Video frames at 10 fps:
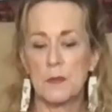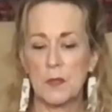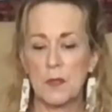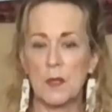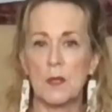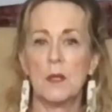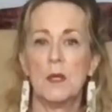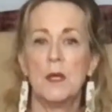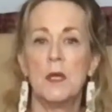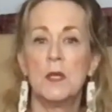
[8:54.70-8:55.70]
Good.
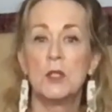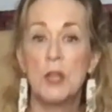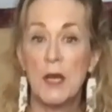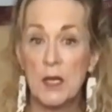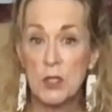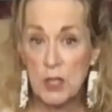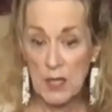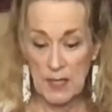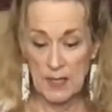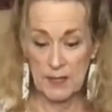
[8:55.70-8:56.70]
Change
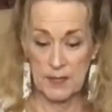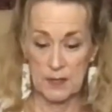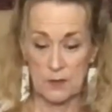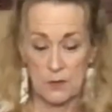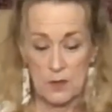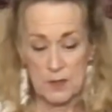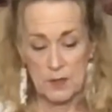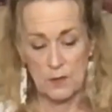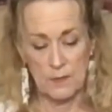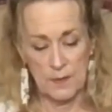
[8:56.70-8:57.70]
legs. Cross
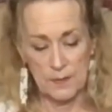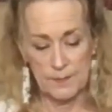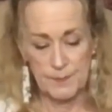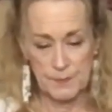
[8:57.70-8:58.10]
over.